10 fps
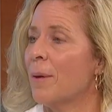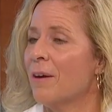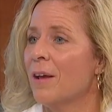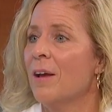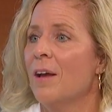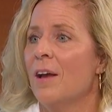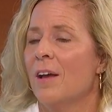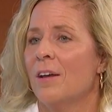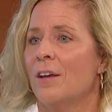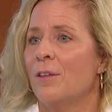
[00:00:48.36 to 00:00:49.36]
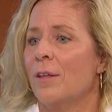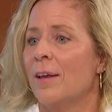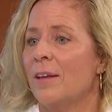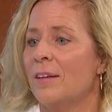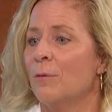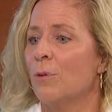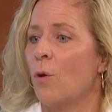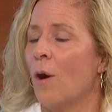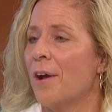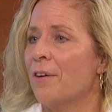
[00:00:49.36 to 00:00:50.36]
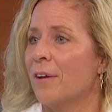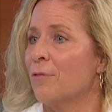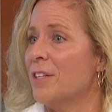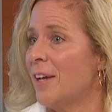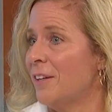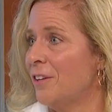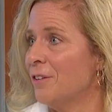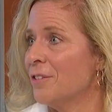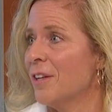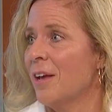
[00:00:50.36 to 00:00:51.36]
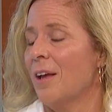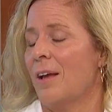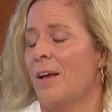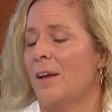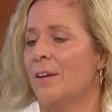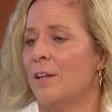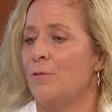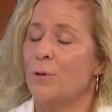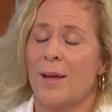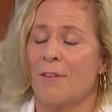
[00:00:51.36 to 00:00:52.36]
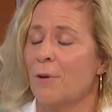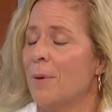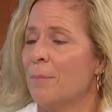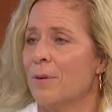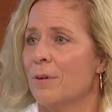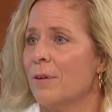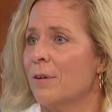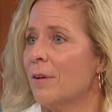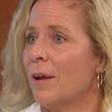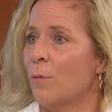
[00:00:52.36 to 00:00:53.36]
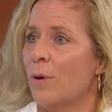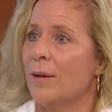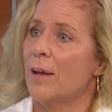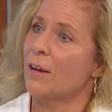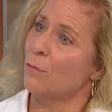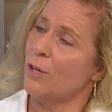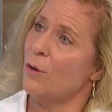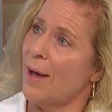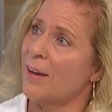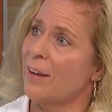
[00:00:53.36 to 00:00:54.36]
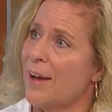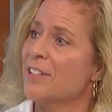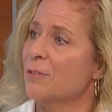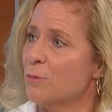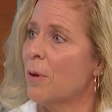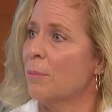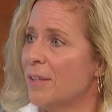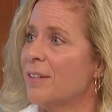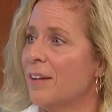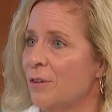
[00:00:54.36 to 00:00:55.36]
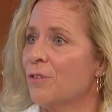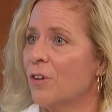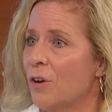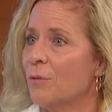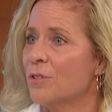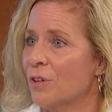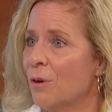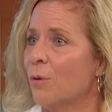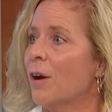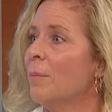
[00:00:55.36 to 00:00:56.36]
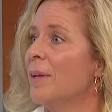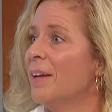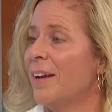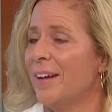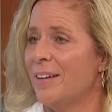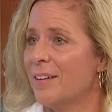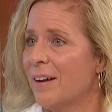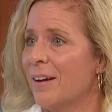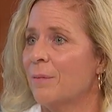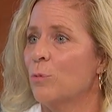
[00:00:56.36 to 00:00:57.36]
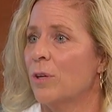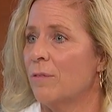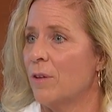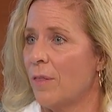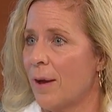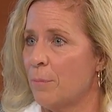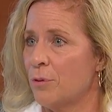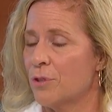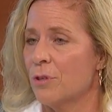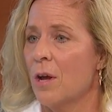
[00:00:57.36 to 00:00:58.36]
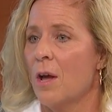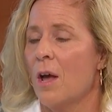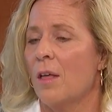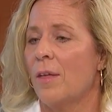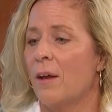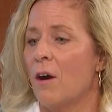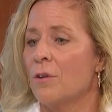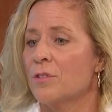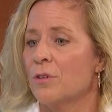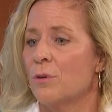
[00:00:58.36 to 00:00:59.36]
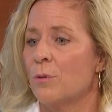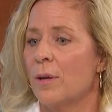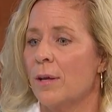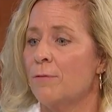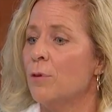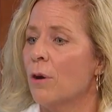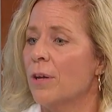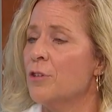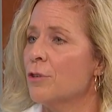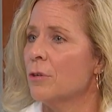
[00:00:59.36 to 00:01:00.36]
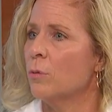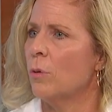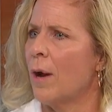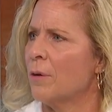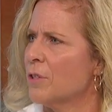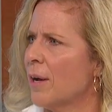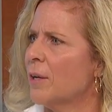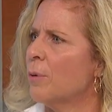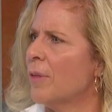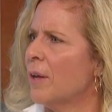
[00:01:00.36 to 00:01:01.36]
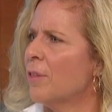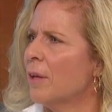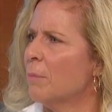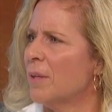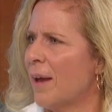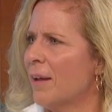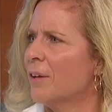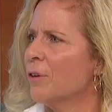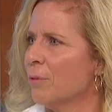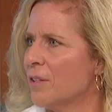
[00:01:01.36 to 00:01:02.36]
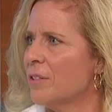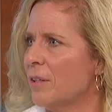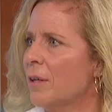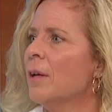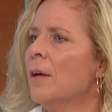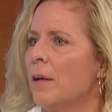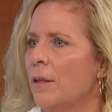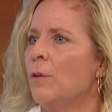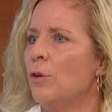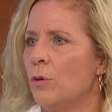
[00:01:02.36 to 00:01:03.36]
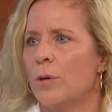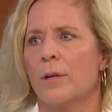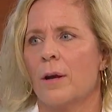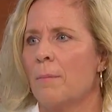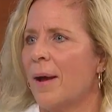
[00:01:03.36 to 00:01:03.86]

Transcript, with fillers: about. Mm. They require it every 10 years. And if you can't remember when, when you had it last, it was probably 10 years ago. So come in at any time, we'll give you that booster. They also, if you are injured outside with anything metallic or rusty, yeah. Yeah. you can come